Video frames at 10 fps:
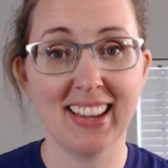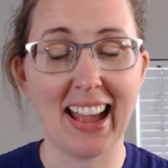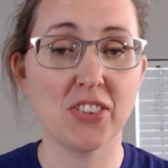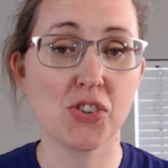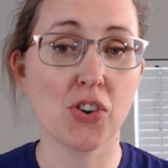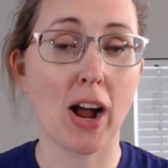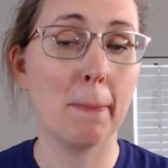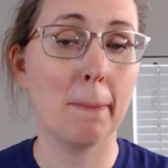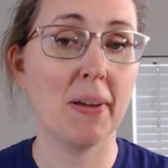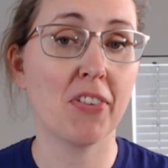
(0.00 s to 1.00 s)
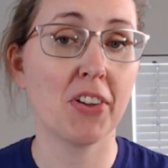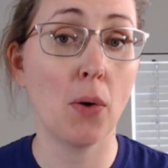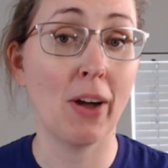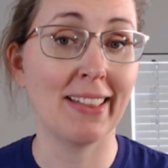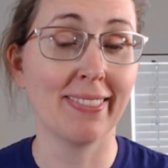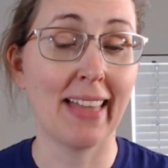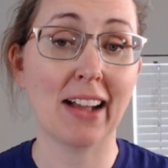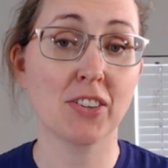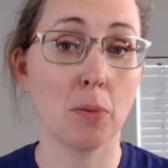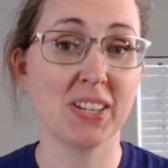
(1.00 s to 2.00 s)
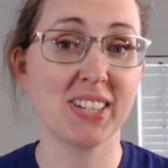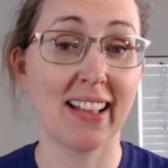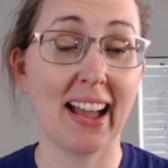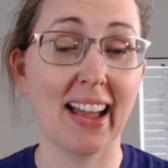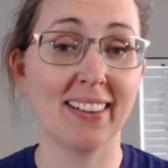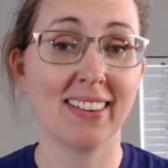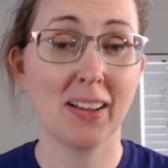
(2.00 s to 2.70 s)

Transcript: and to drop bifido and lactobacilli